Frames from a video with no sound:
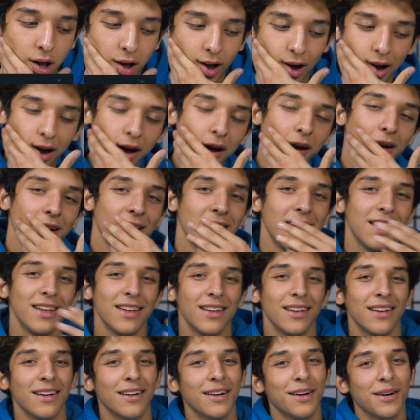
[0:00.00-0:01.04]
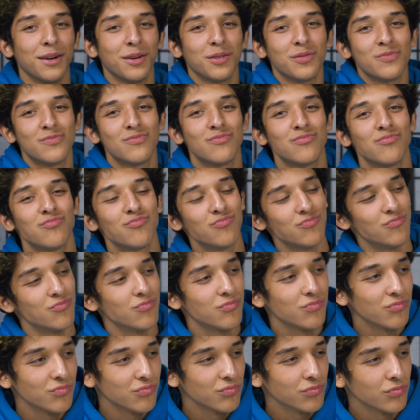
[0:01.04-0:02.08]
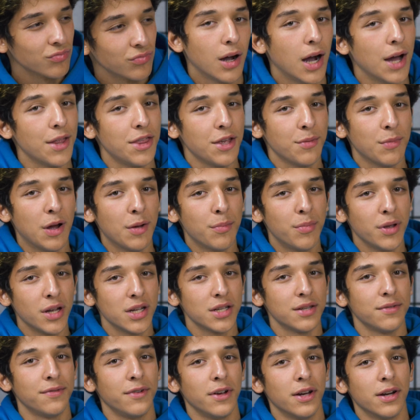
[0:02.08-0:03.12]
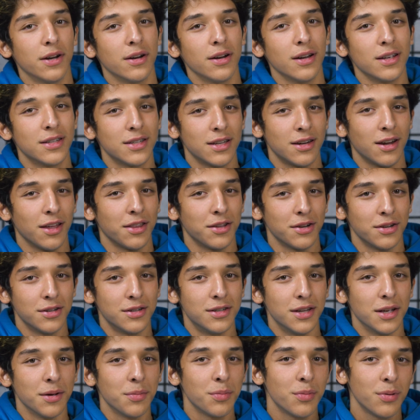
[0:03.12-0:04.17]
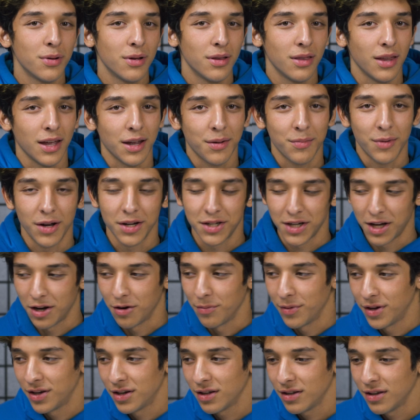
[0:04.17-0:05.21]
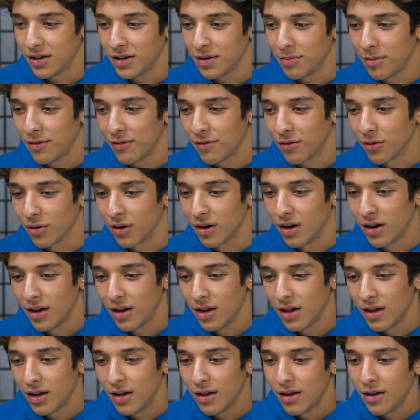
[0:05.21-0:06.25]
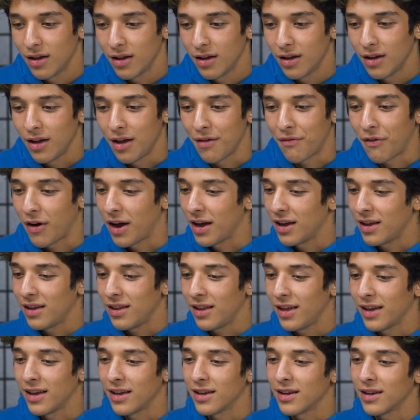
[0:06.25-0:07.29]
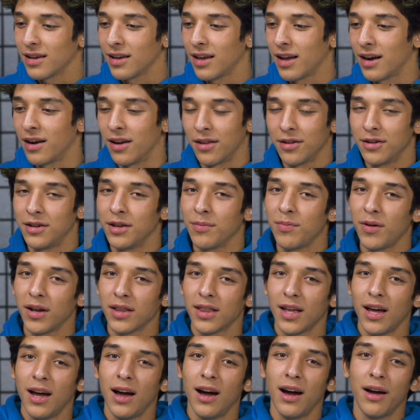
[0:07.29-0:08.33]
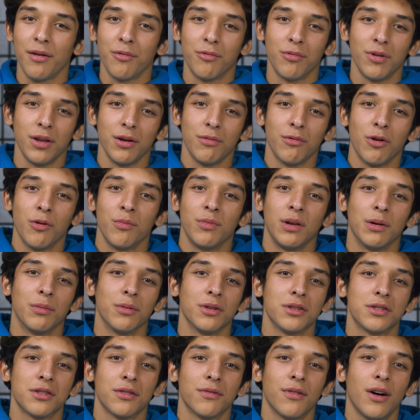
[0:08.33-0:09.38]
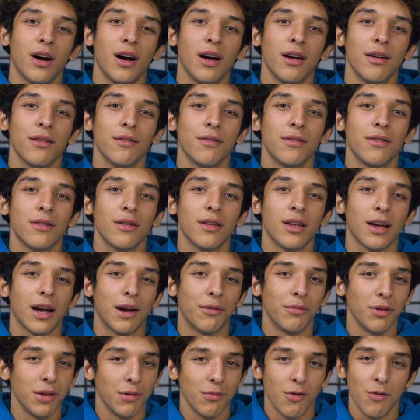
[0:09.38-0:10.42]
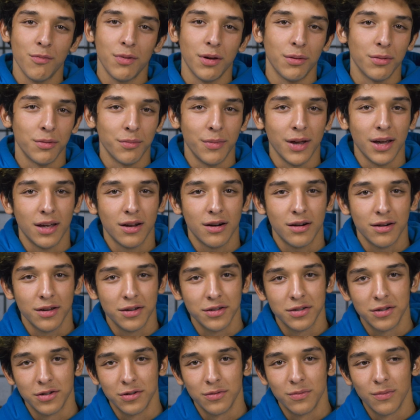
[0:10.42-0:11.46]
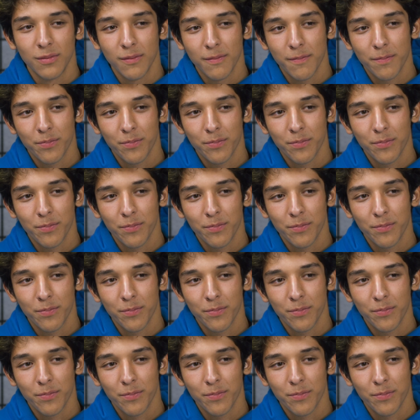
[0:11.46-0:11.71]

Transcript: I think my biggest fear is another dip, like my channel being deleted before. If I like get another dip like that, I really won't be able to survive. Like I really won't be able to make it on YouTube.